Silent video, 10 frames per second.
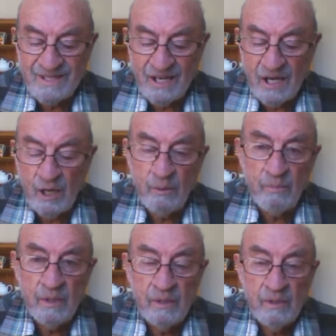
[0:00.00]
time
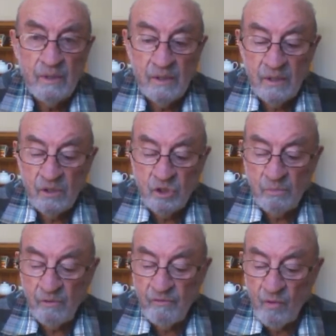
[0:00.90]
to
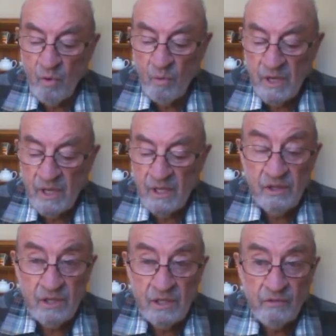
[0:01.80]
perform
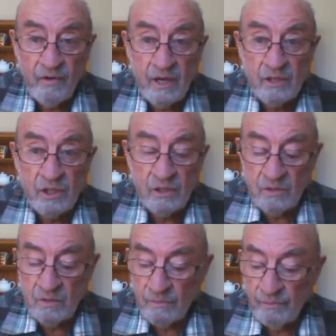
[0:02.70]
these functions.